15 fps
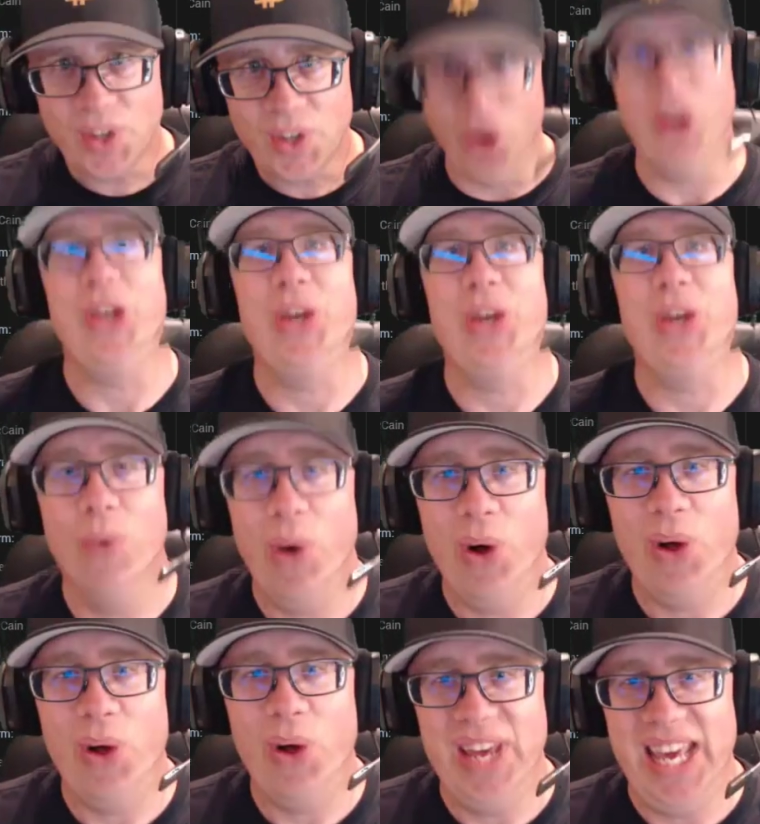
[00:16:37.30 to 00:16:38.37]
are you
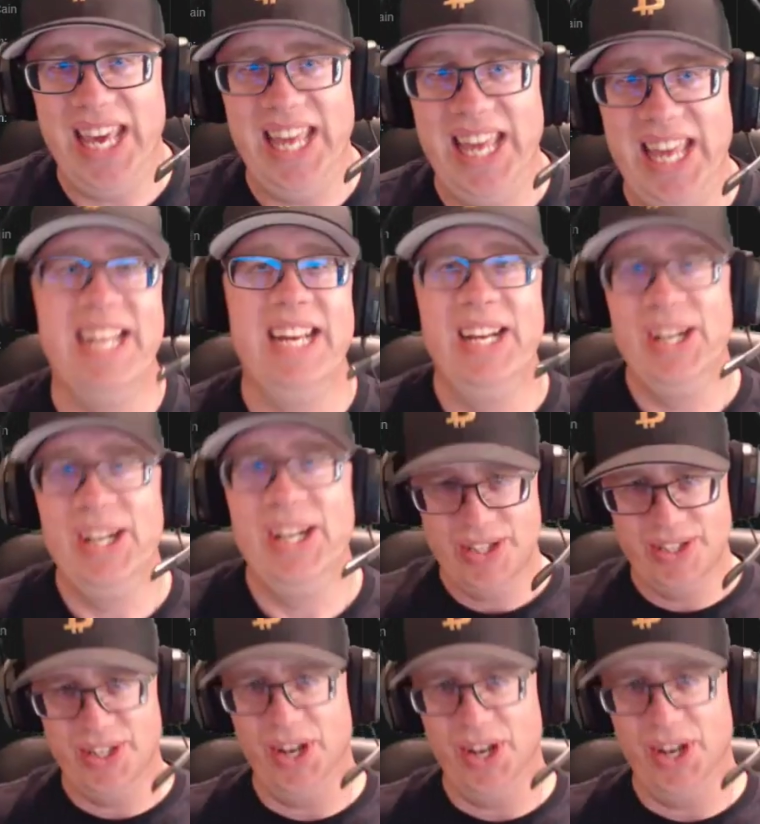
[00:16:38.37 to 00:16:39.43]
all in?
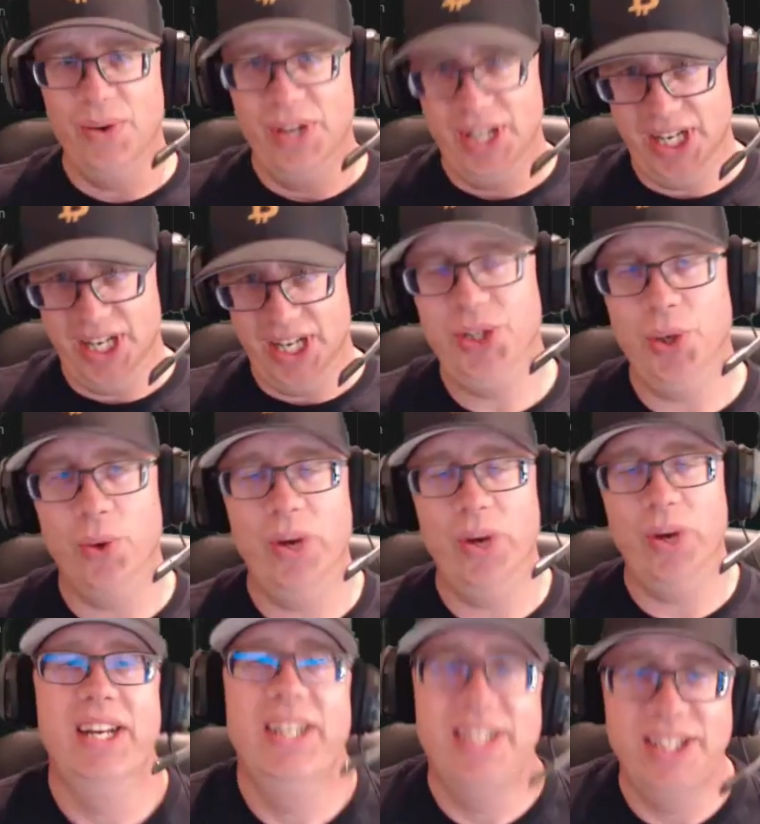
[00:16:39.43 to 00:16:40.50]
So
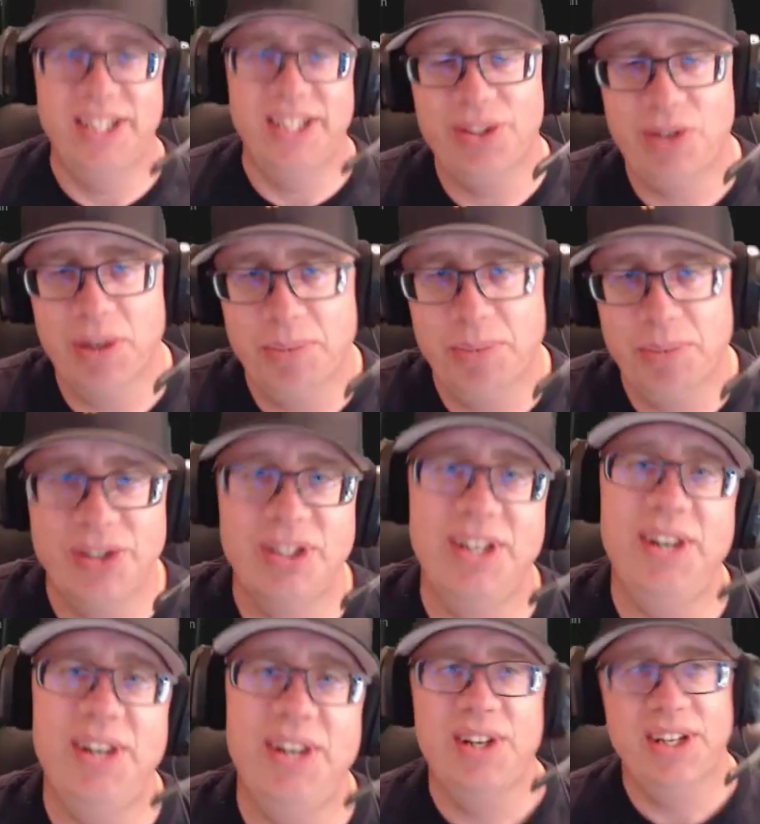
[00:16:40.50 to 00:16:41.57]
enjoy. This is Crypto
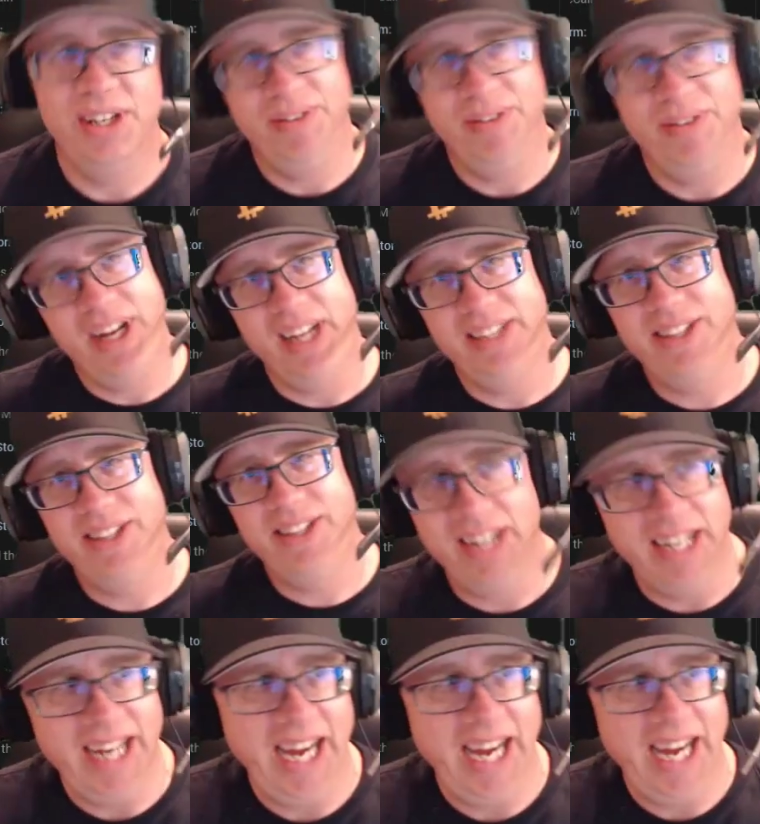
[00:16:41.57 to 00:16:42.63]
Slow. If you're not
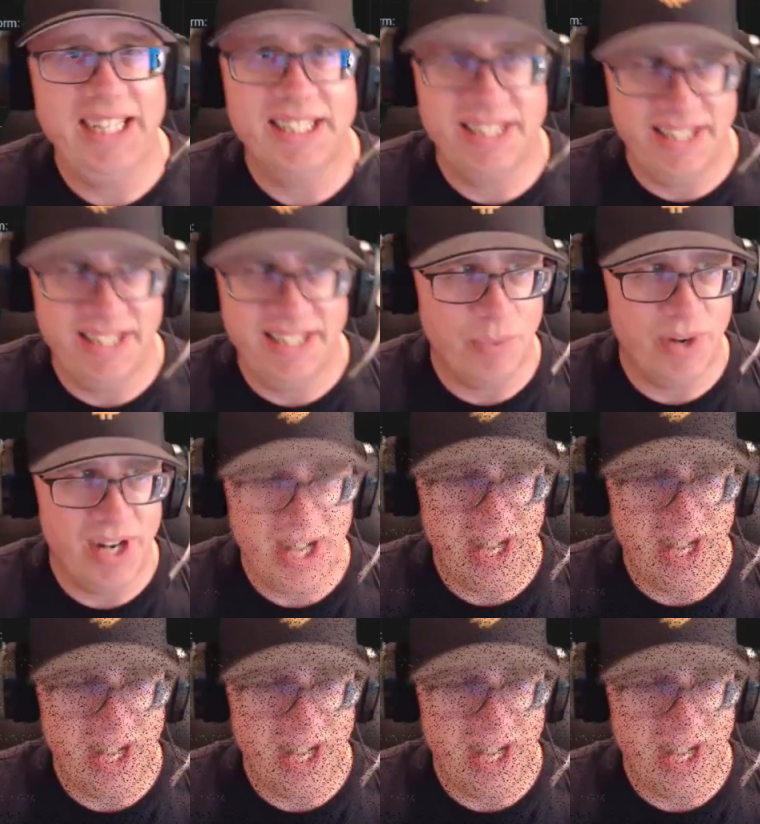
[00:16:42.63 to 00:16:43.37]
talking gains, then we're